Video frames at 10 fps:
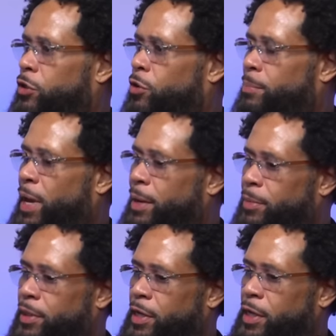know it made
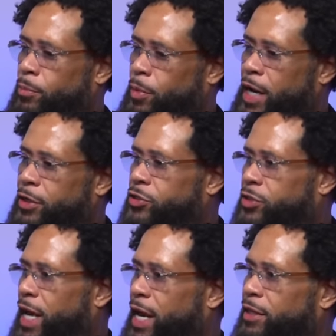me
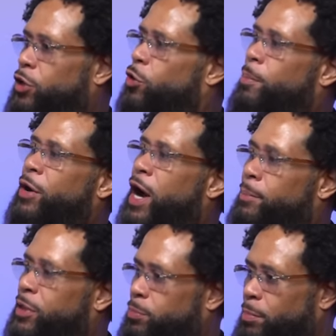understand that no matter how
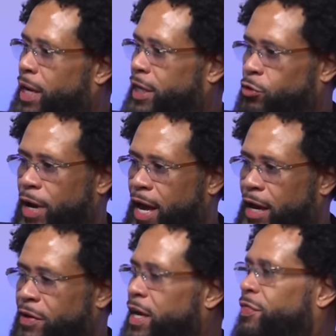much money you
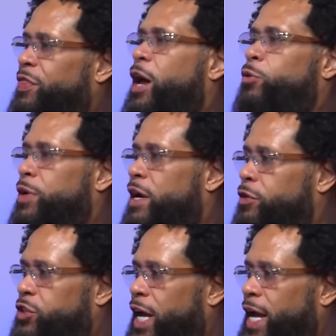have, that'll never
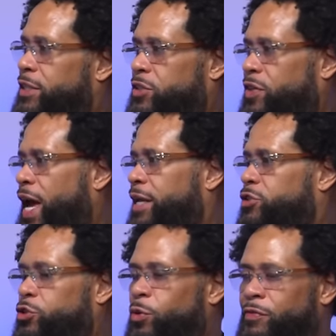change that.
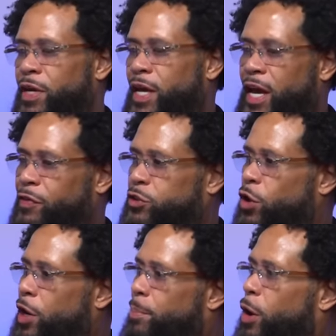So if if it's
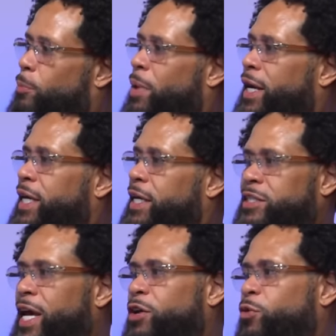all about money and
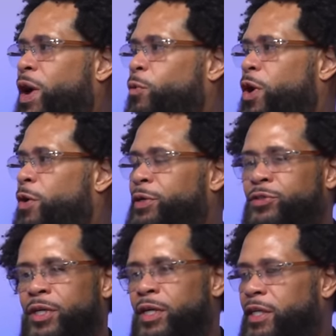taking away worries,
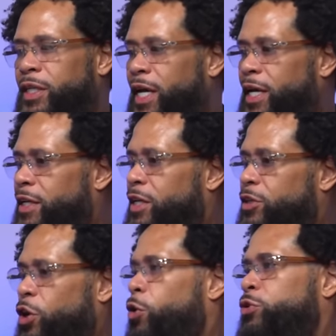then
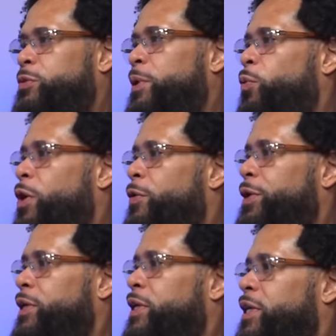the ultimate worry
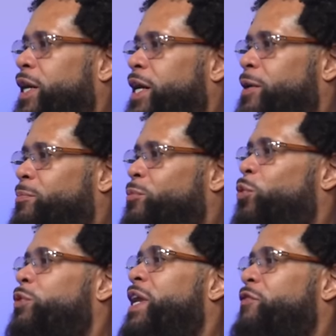um,
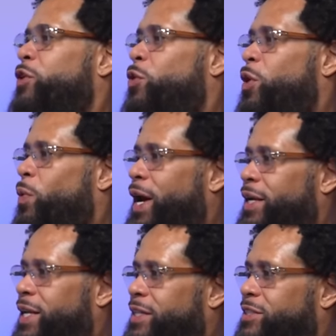will never go away, and
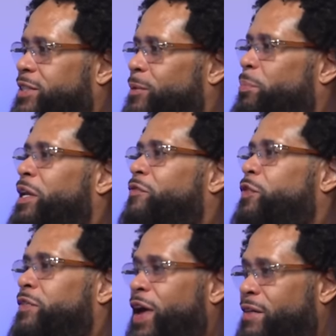that's the benefit
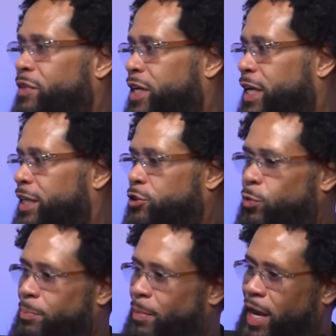of having kids. So
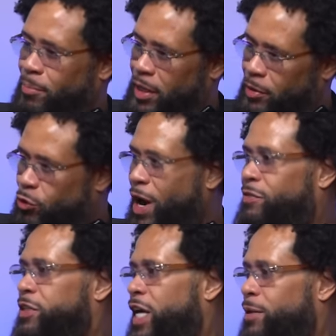it made me
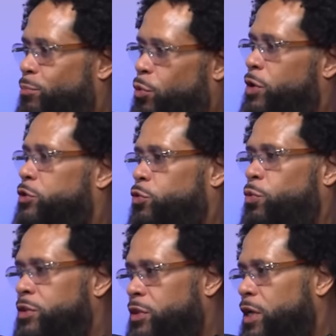gravitate more
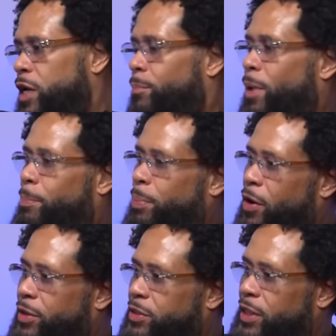towards my
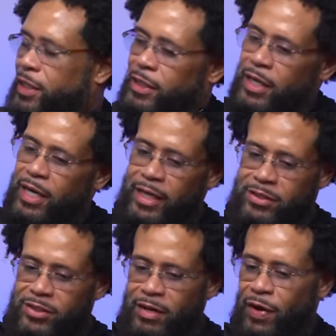parenting and, and
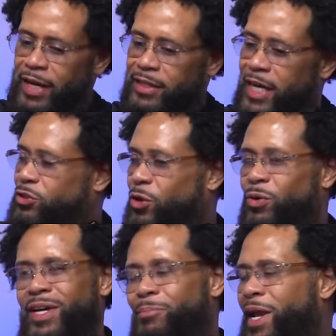stuff like that. So,
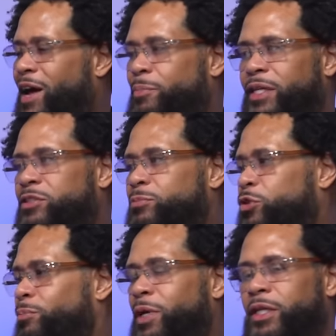man, I've met some
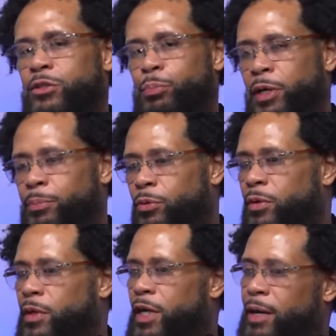tremendous people
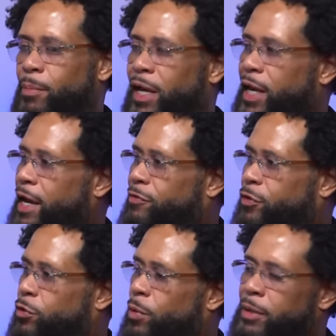in my life.
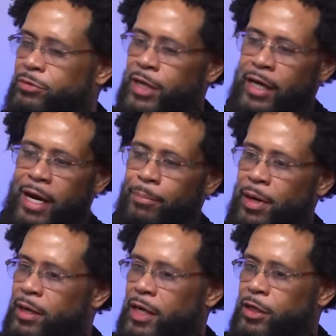You know what I'm saying? Yeah, I met,
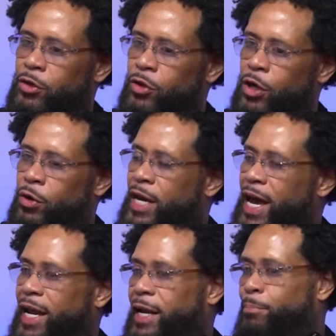yeah. you know,
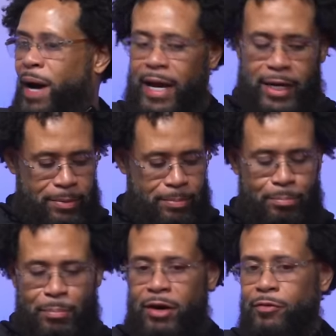and Mike,
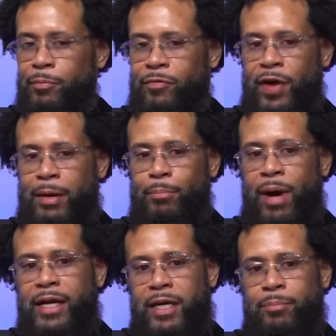matter of fact,
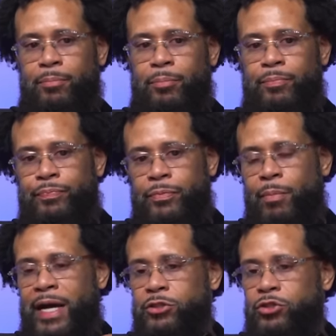Mike and
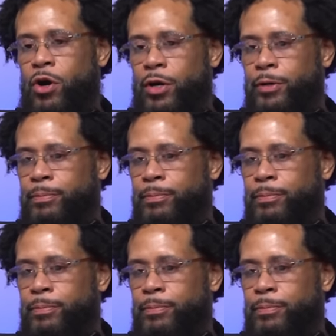Mike's daughter